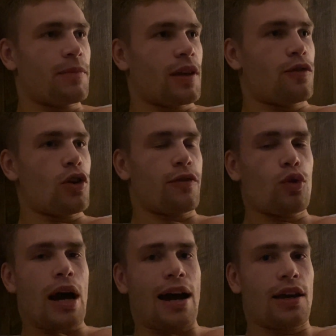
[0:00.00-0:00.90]

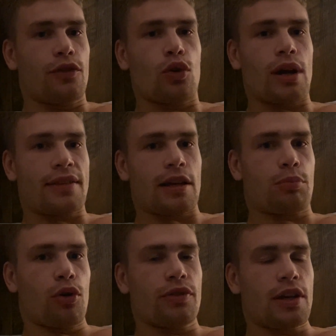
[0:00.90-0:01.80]
if you're at that
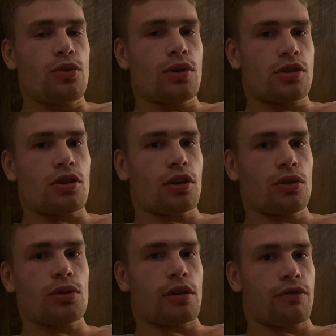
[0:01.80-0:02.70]
point, then you can start
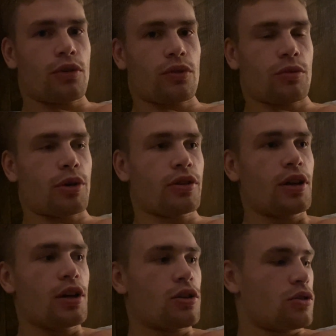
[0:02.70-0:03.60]
looking further. But
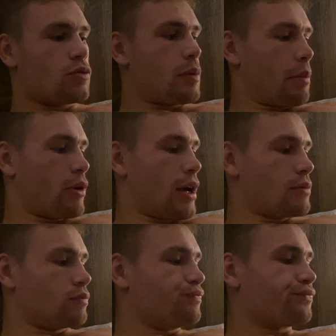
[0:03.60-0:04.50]
just remember that,